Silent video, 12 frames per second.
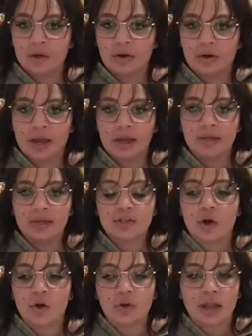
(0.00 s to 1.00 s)
Okay.
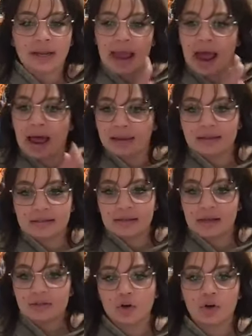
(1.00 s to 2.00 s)
So like Alex
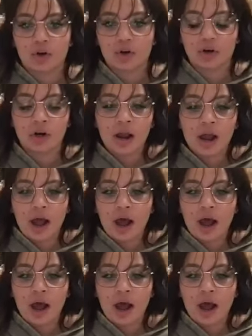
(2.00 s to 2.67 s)
does her